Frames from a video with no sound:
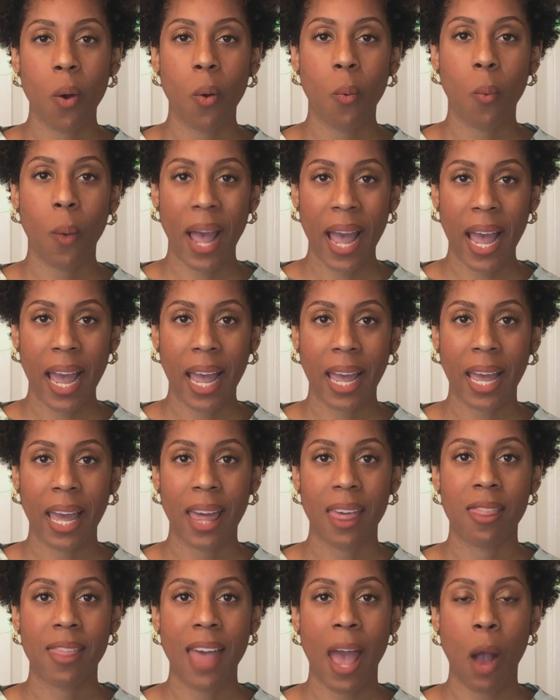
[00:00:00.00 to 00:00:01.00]
way
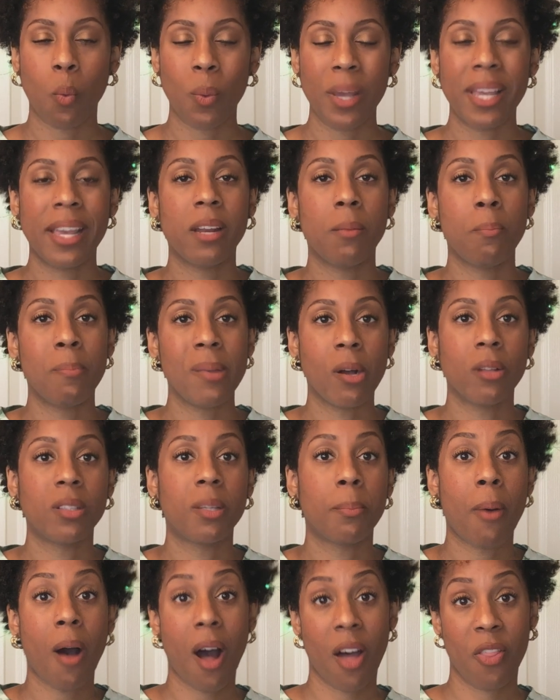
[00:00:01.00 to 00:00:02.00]
that we can build
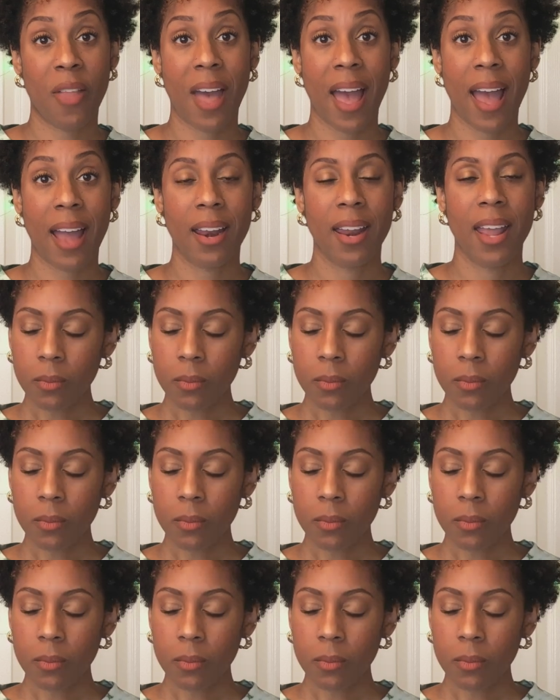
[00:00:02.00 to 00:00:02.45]
upon that.